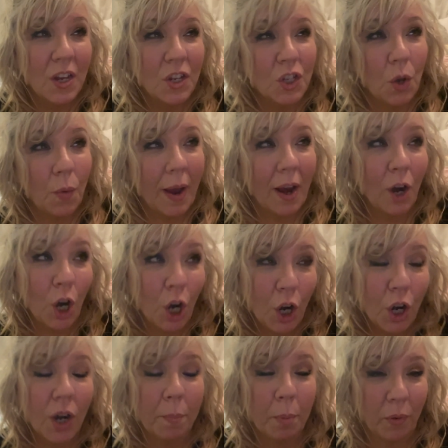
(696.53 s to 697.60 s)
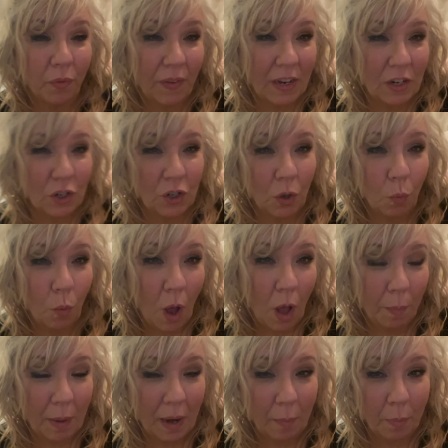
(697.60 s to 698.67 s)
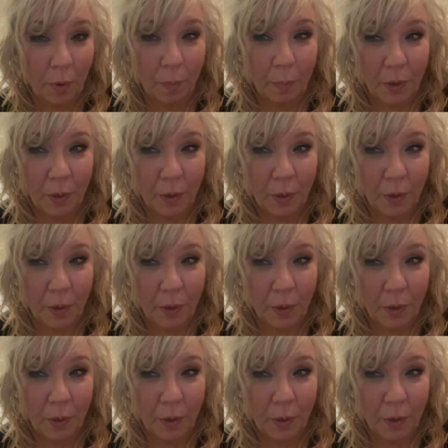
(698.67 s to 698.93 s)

So I heard a professional wallpaper